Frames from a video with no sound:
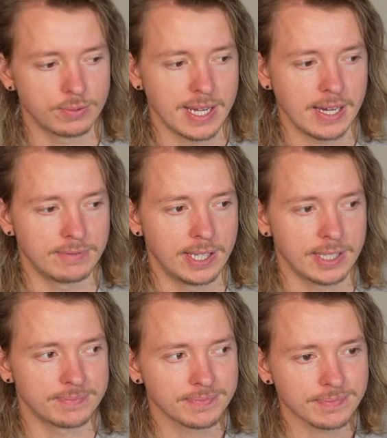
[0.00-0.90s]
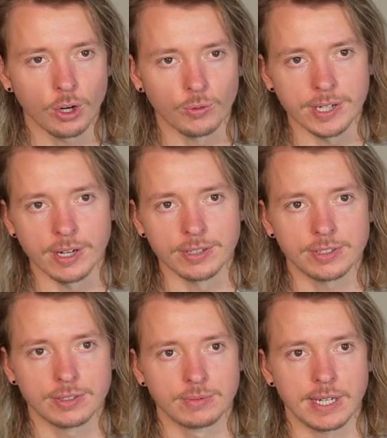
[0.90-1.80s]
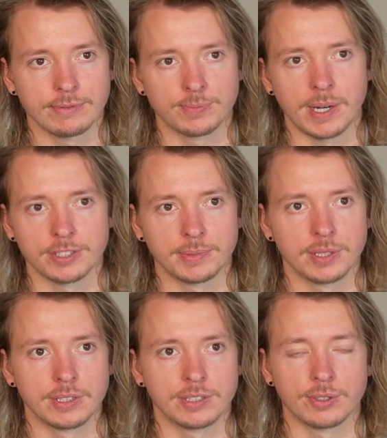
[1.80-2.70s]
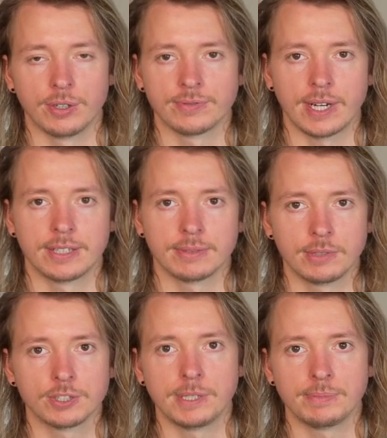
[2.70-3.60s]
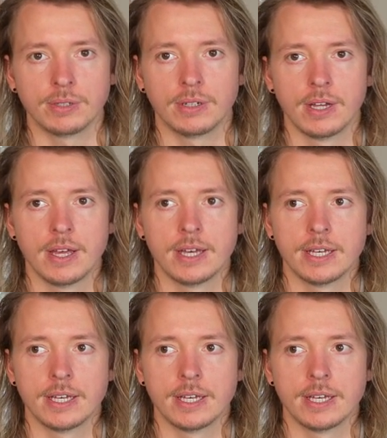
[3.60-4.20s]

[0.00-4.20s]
We have like careers, we have responsibilities, girlfriends, and most people,